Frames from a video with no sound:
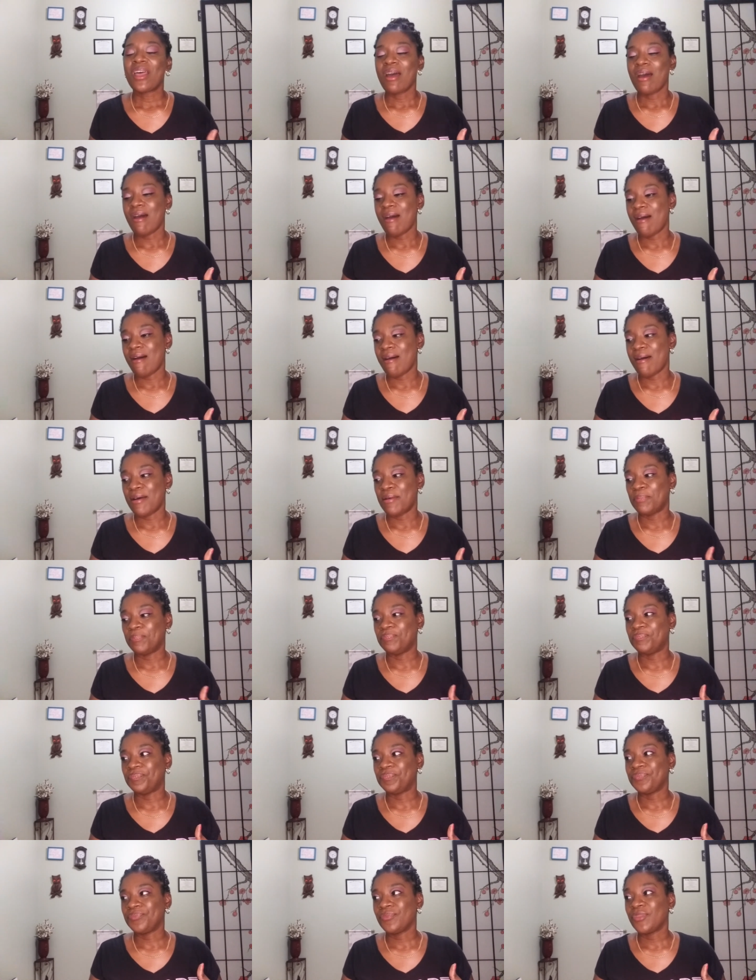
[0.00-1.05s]

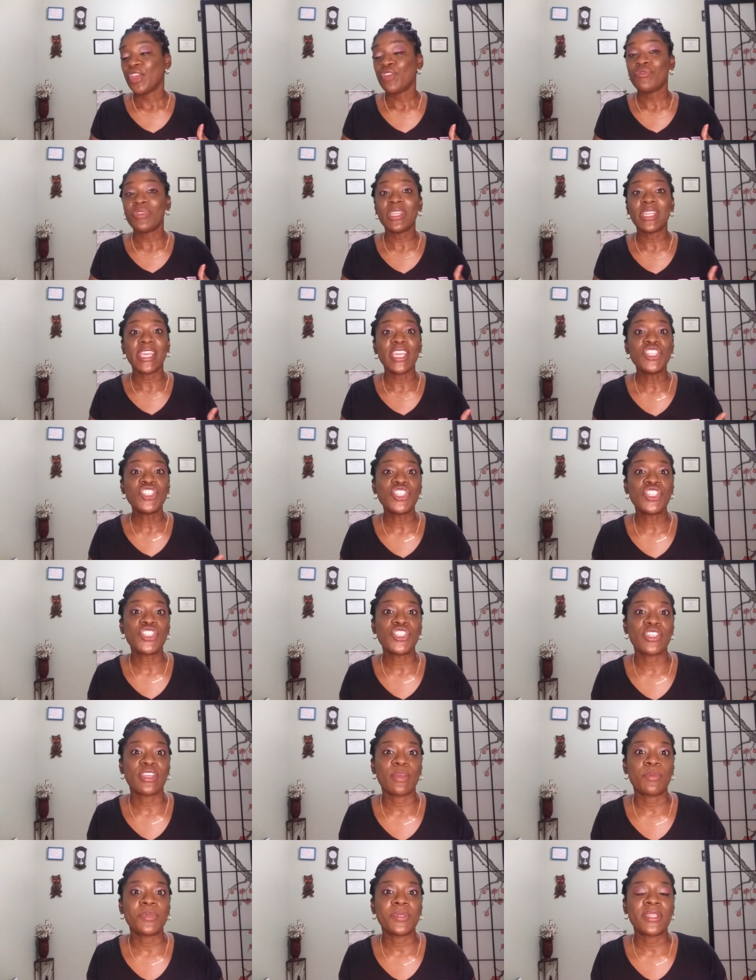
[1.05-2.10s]
um,
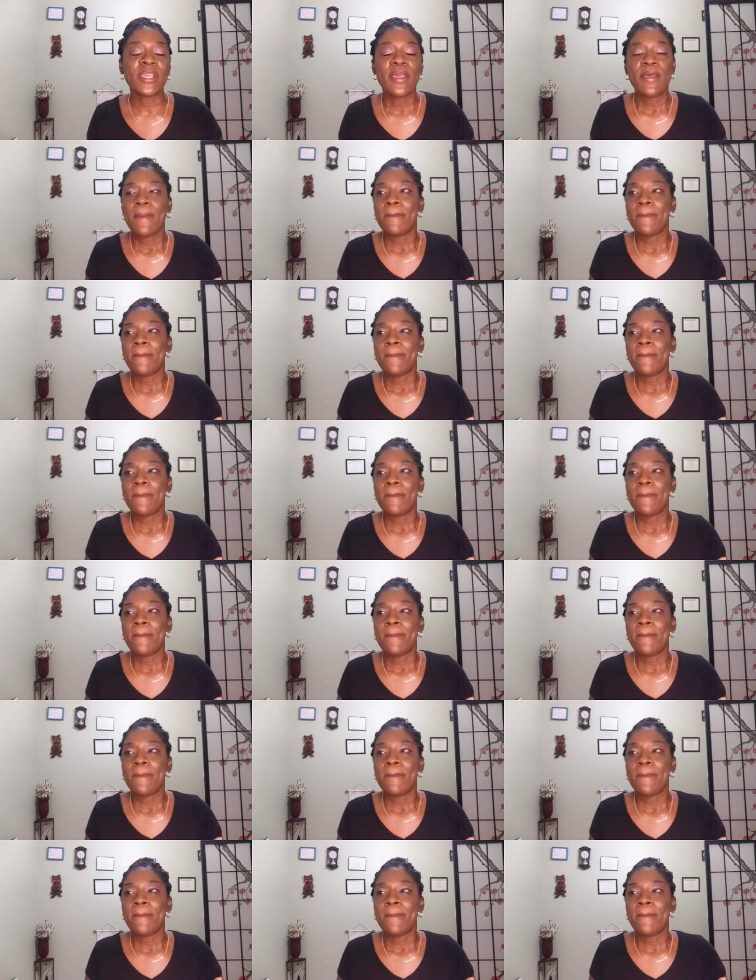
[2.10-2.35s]
relationships.